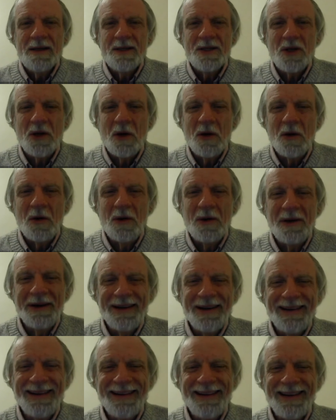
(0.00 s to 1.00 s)
So
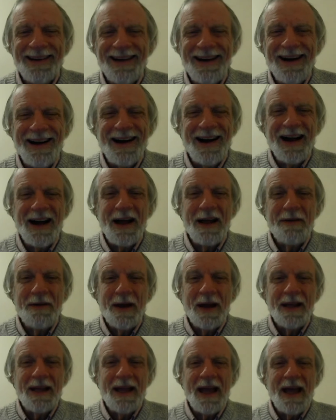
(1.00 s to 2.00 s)
I, I
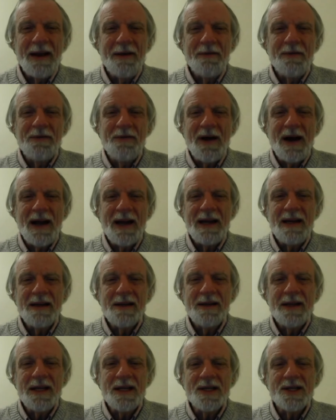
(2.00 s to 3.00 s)
again
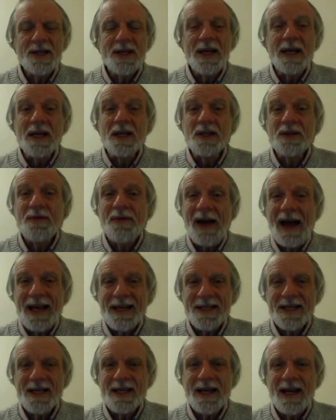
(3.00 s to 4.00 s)
find these things
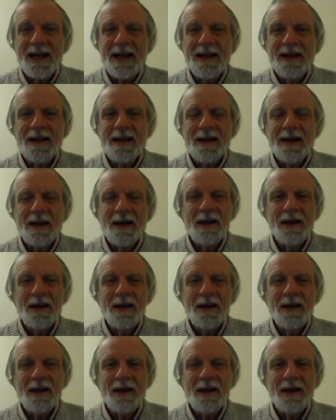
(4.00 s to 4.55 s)
fascinating.